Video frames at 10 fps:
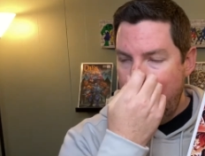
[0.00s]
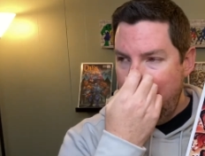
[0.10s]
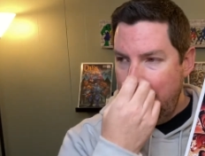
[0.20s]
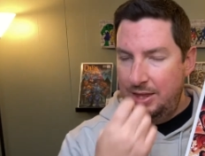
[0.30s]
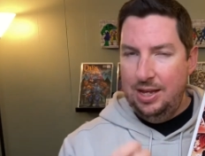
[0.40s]

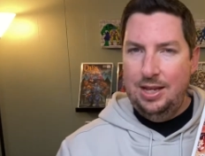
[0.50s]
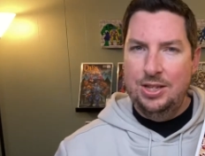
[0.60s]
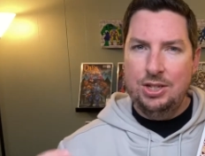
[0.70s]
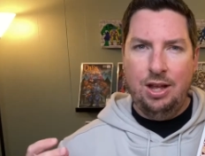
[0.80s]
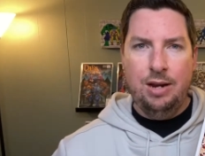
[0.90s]

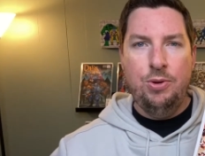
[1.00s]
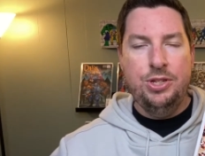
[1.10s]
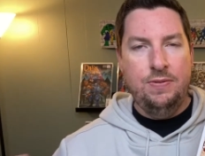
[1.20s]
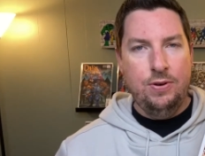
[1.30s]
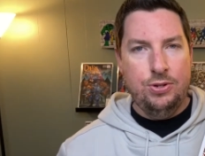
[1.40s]
It's a lot of
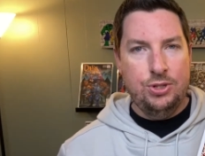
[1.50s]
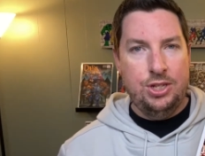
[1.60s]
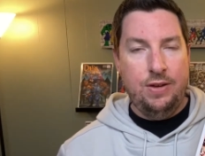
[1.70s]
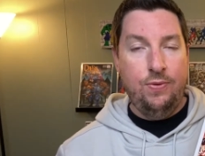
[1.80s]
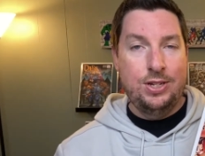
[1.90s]
multiversal
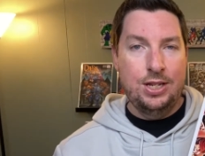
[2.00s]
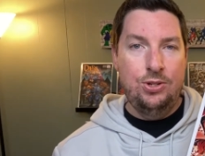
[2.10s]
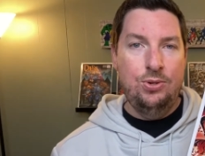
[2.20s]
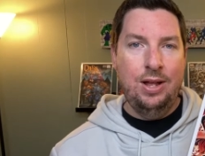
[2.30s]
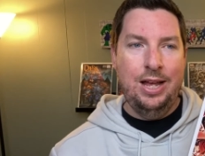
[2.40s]
stuff, which I
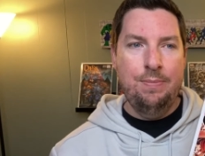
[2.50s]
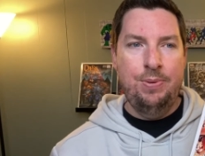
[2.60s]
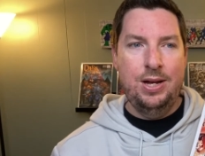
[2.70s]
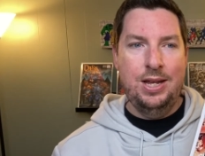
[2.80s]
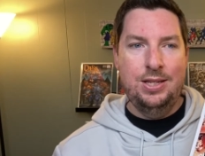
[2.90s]
do like,
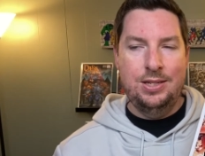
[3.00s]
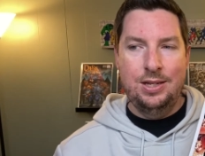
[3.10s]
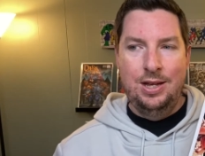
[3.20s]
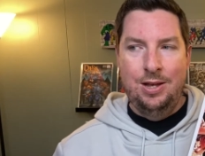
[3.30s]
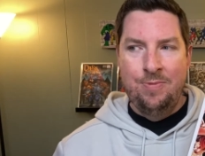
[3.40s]
but it's
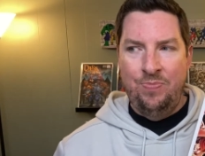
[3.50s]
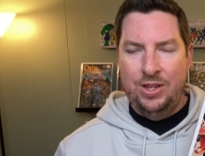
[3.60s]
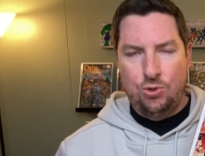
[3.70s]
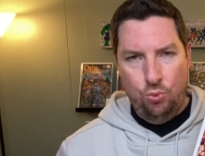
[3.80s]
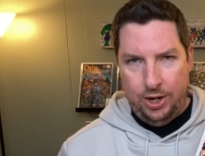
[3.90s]

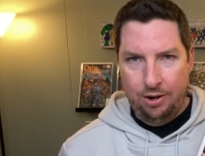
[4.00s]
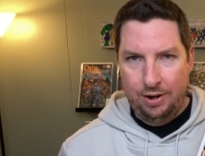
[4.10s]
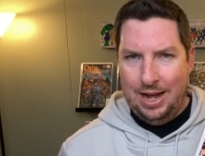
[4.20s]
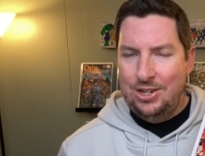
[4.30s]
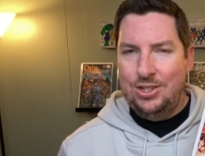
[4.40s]
weird.
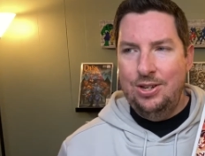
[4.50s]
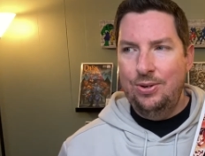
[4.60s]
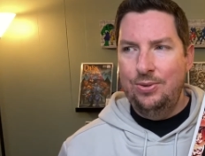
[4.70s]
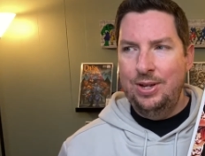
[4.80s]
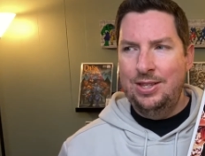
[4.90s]
I just
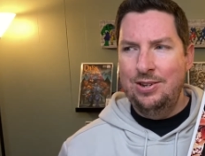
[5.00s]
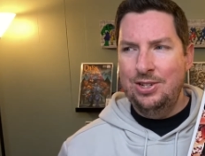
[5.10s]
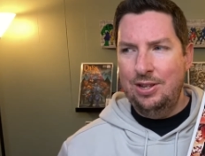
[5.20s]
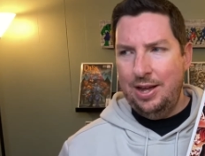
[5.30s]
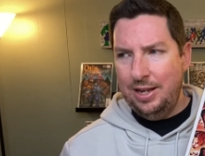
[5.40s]
don't... There's
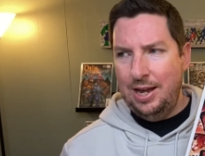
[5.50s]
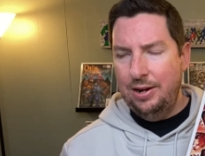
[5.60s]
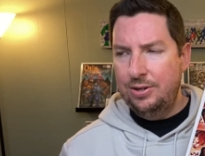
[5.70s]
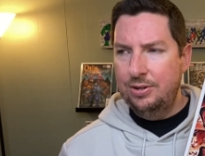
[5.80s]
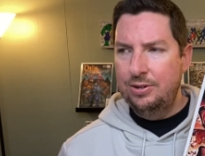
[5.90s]
a lot of
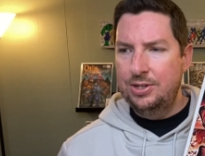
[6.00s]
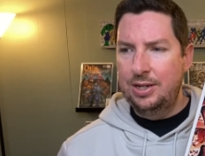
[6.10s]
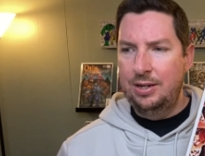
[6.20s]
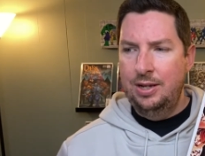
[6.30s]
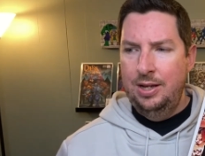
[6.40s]
characters,
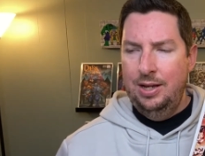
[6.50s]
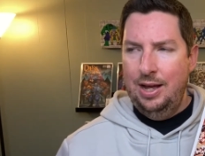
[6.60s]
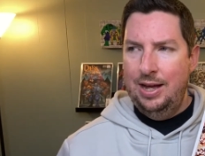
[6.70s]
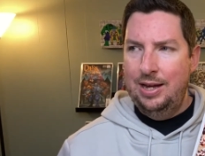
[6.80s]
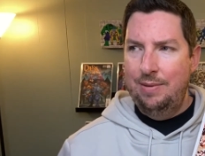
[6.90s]
and
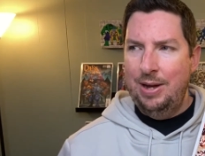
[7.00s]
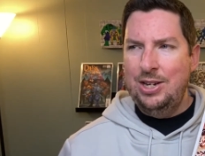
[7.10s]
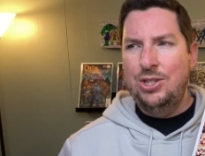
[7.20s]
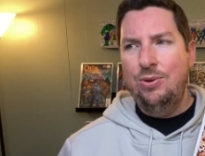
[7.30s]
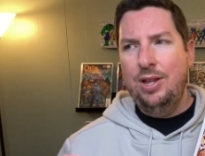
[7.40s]
I
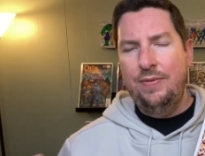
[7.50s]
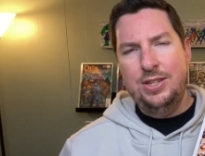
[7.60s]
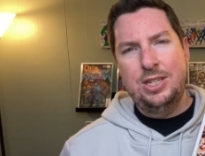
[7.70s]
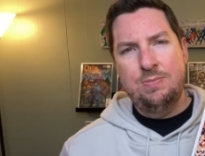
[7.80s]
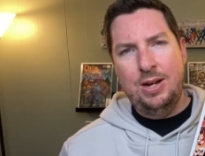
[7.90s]
just don't love
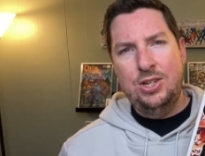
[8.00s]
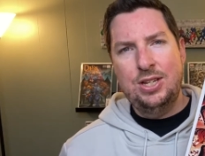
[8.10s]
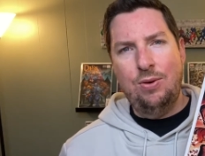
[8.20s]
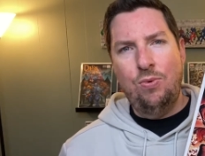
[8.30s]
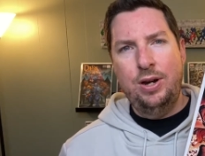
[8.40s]
this as much as
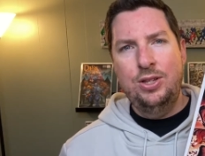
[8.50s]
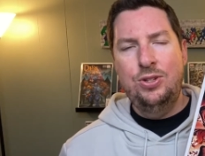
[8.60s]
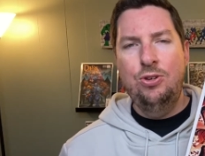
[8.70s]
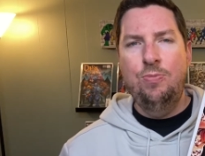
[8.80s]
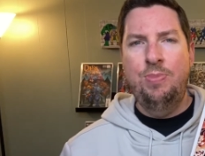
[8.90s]
I wanted
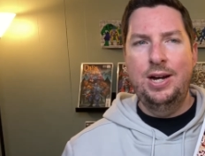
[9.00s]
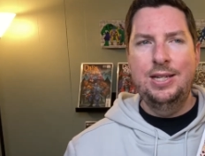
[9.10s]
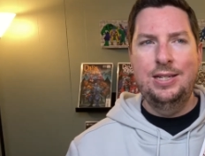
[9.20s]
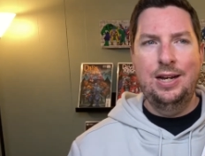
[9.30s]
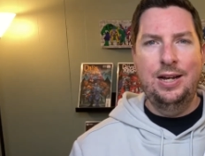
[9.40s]
to,
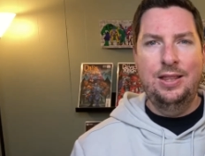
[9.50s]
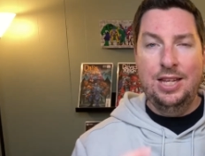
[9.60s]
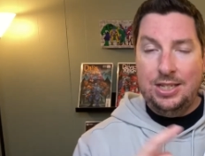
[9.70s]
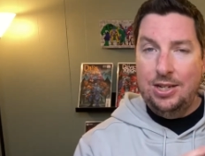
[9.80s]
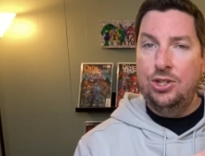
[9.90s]
but
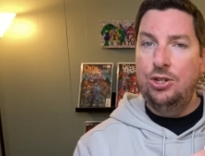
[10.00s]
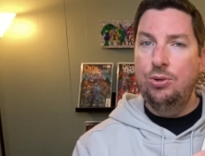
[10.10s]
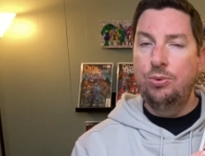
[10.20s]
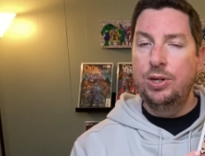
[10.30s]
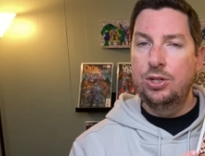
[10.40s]
this issue
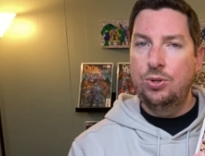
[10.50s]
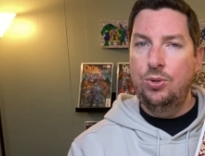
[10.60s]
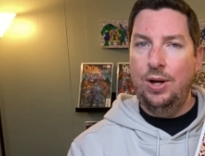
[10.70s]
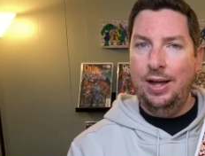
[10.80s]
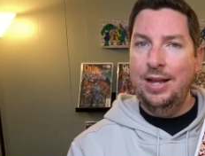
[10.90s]
was
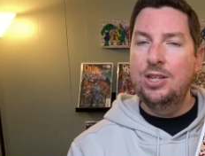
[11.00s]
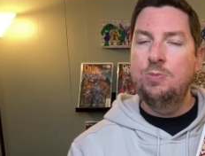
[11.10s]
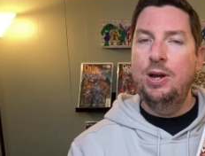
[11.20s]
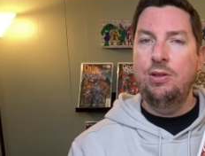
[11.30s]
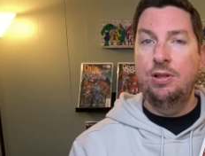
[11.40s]
cool. I like this
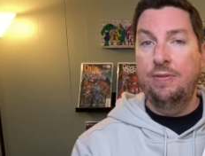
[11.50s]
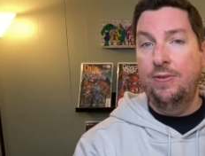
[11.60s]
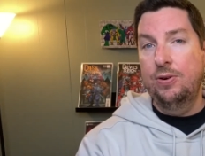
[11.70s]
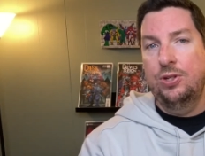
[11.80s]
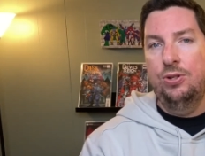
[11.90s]
better than the
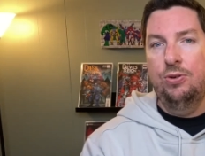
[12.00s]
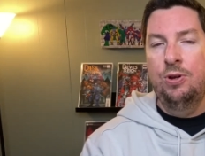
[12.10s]
first two